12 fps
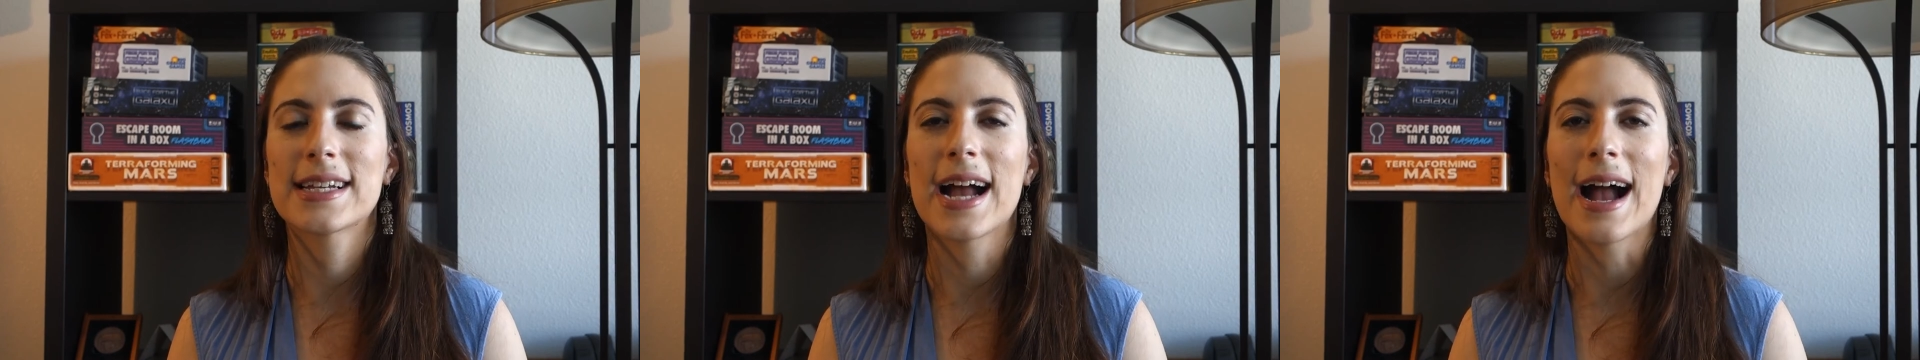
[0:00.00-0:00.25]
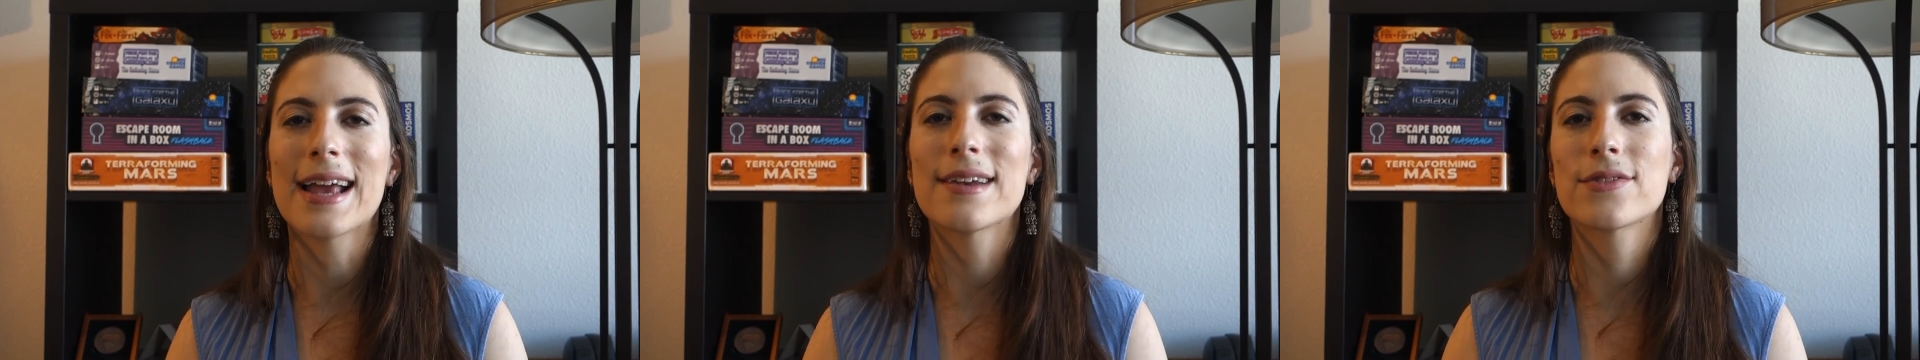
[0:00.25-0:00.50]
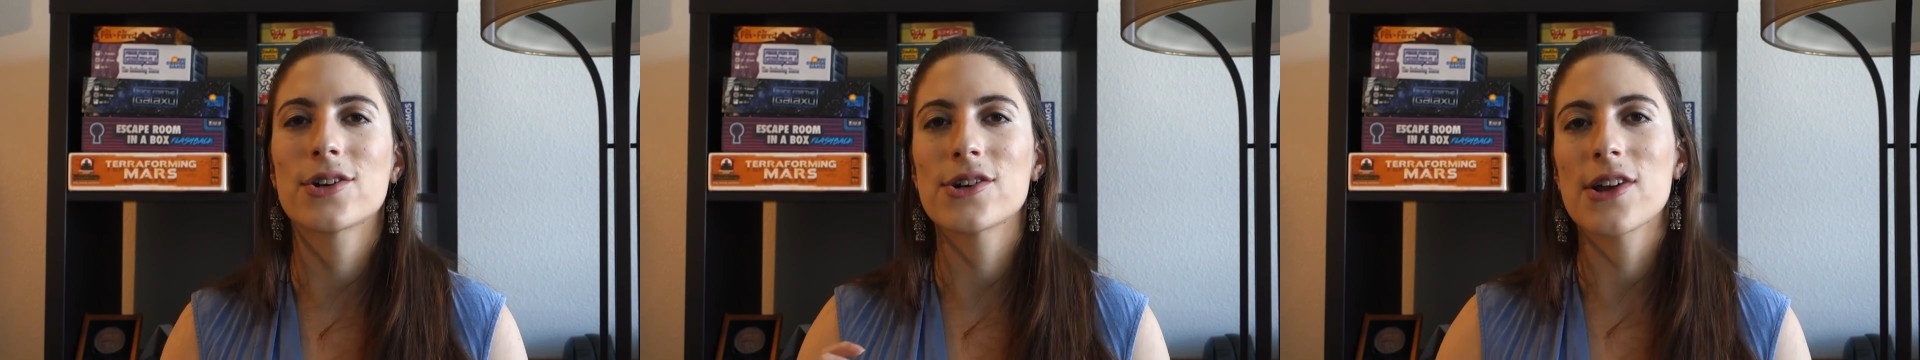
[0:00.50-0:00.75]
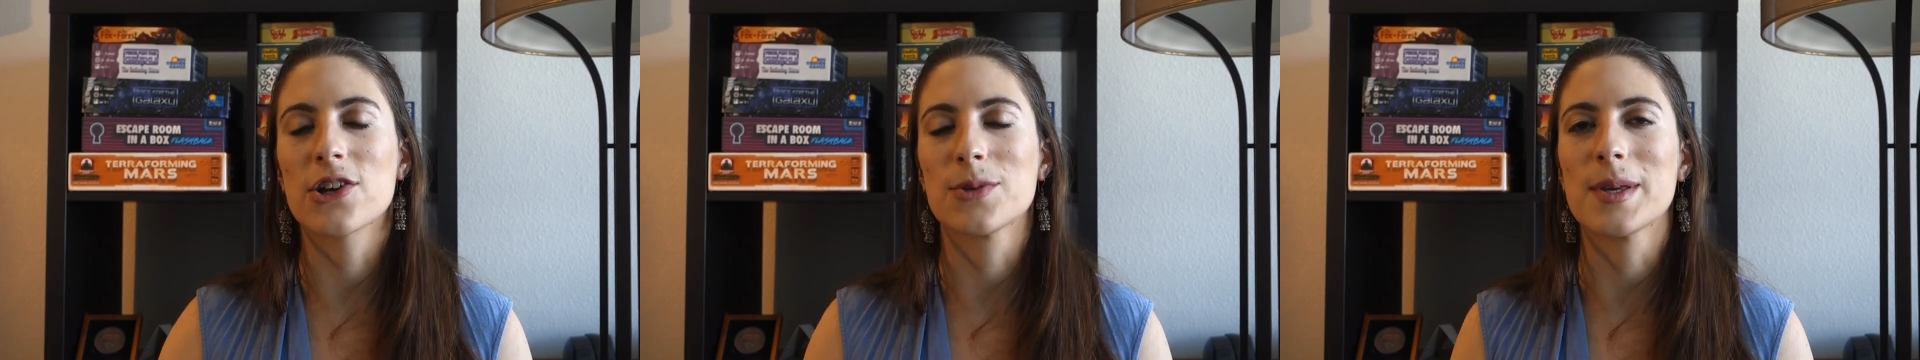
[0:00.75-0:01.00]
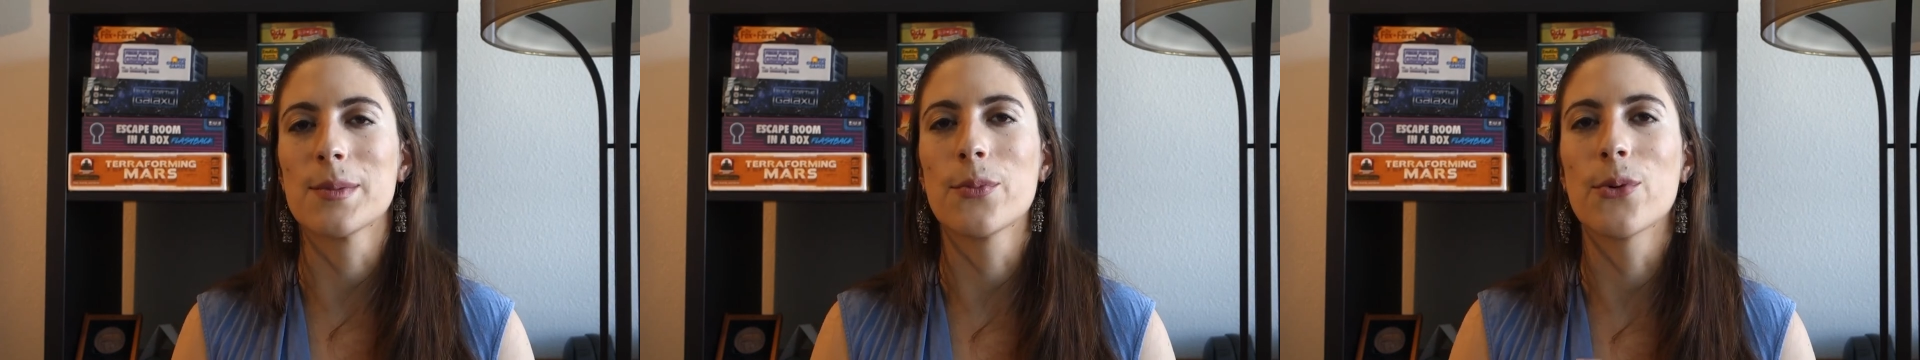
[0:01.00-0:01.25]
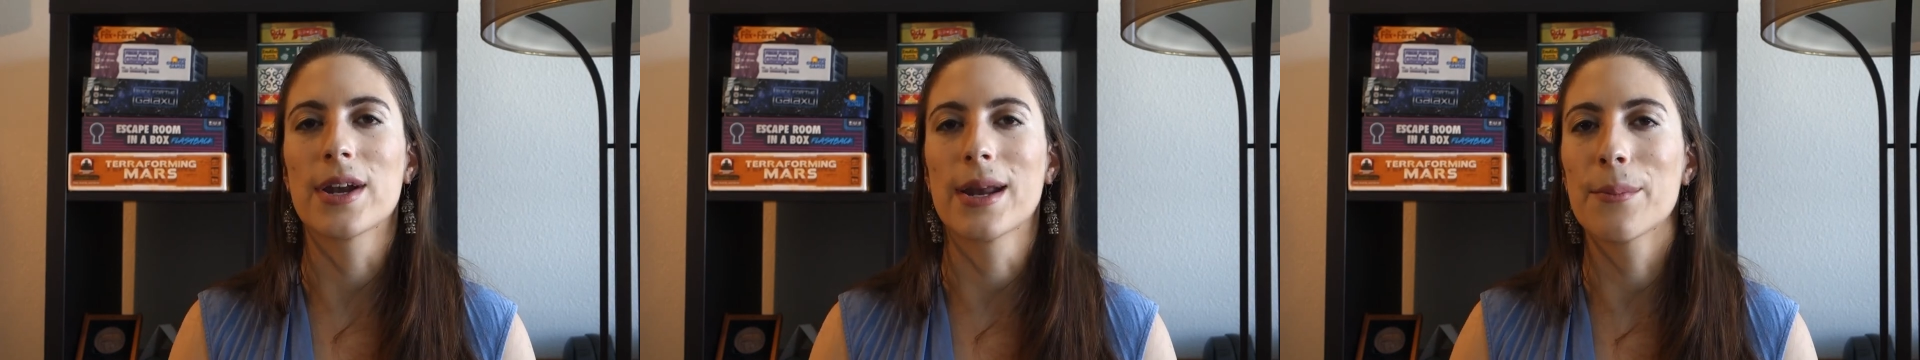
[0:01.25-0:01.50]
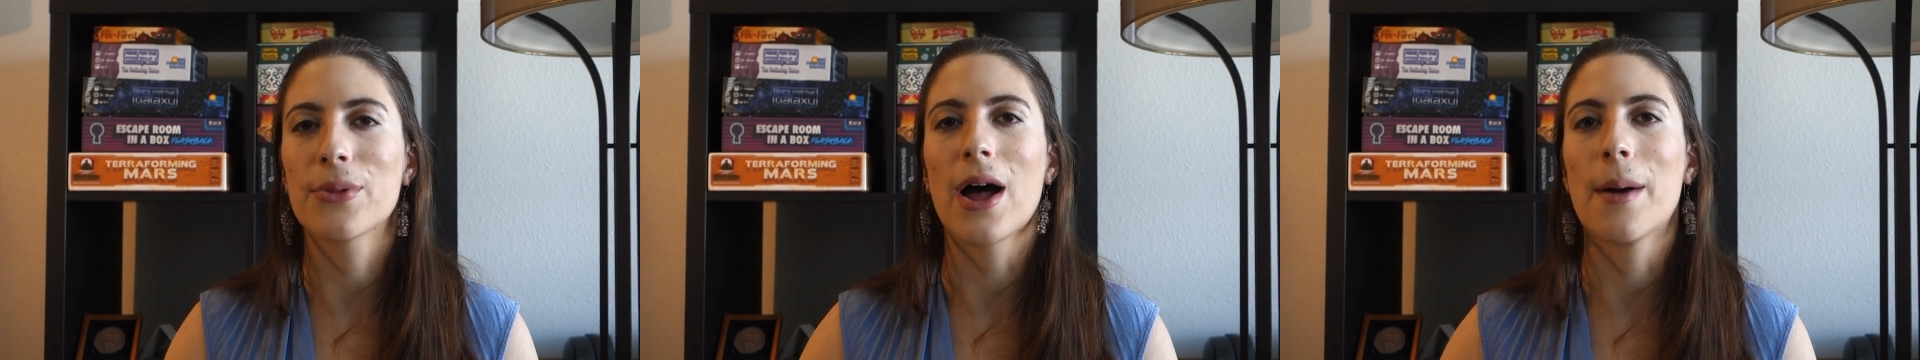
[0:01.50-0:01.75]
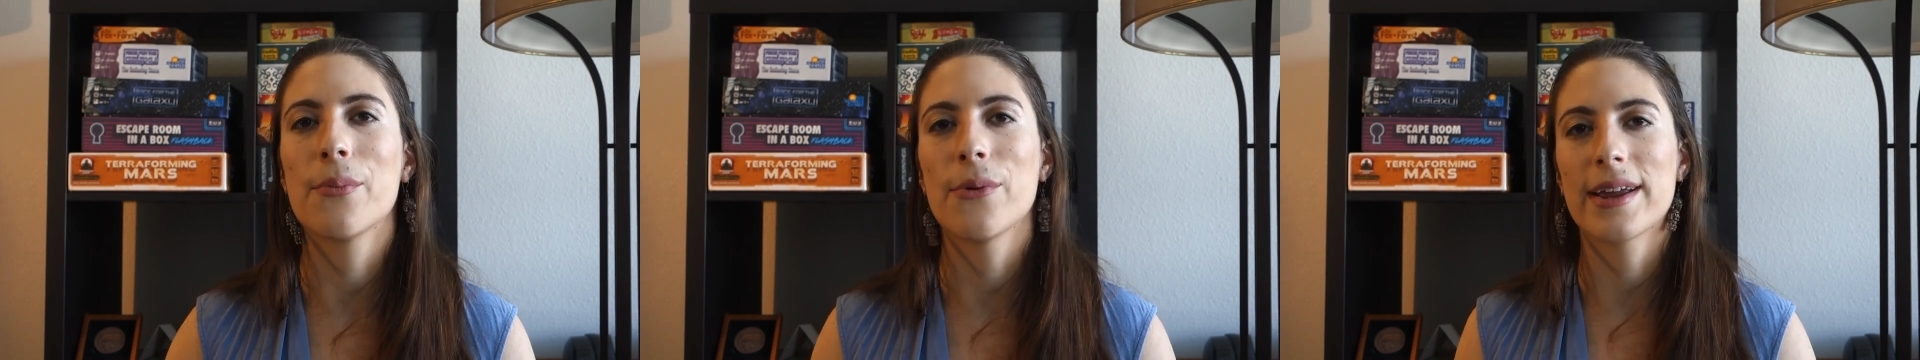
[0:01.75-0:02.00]
kind of turned out to be important
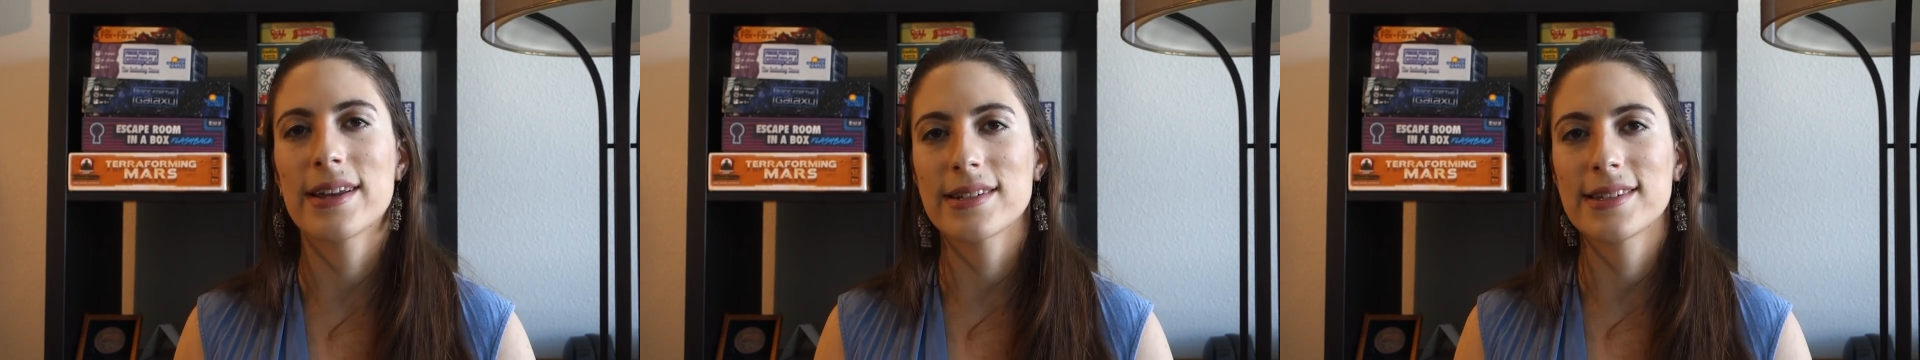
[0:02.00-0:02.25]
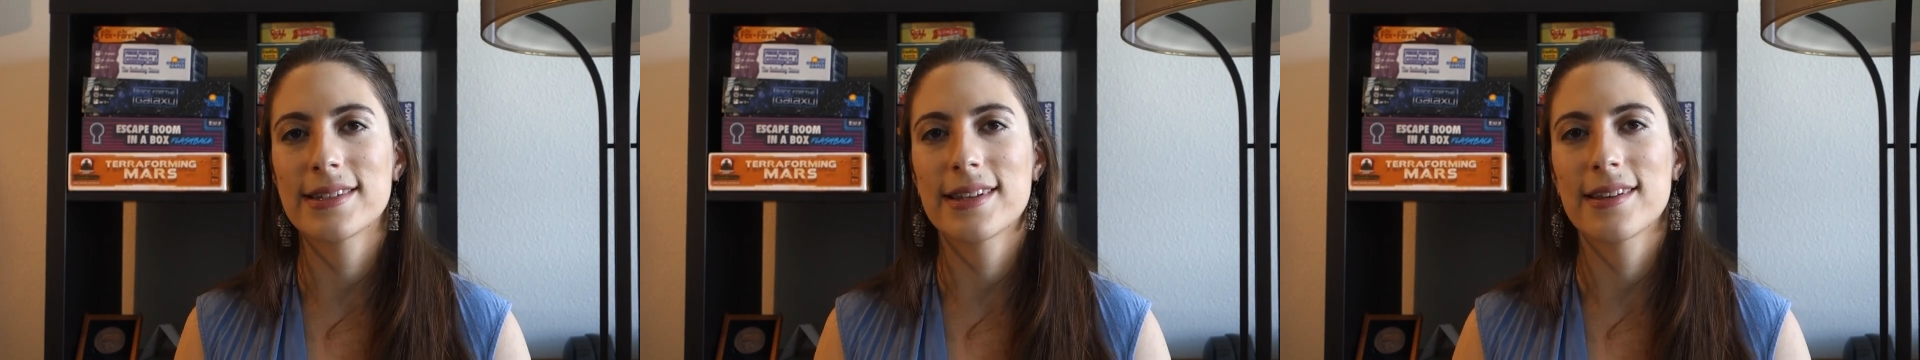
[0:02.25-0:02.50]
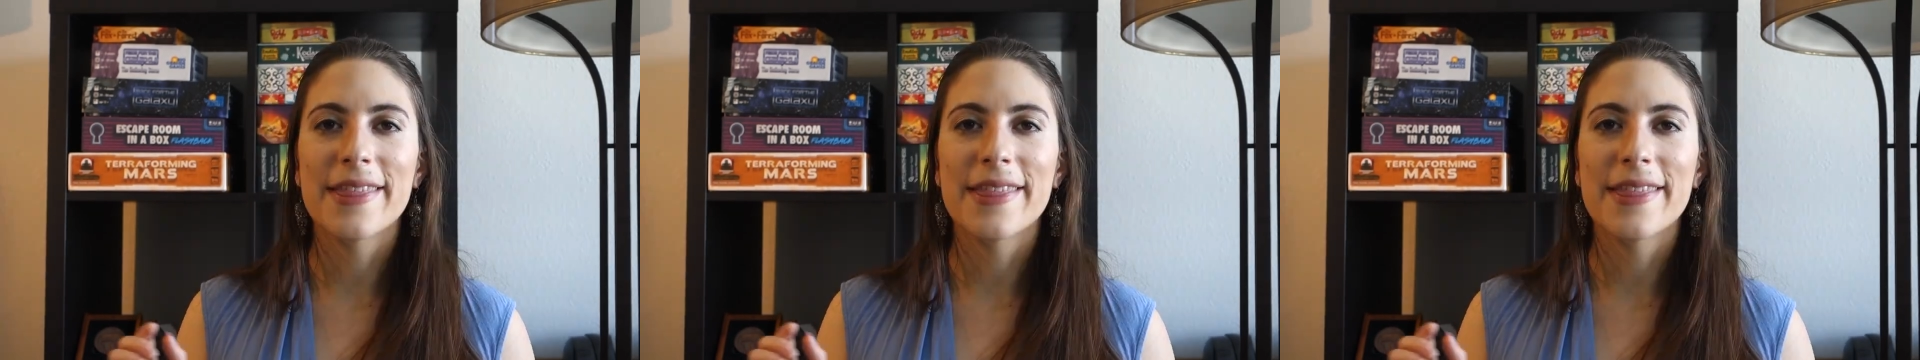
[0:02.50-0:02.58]
plot points.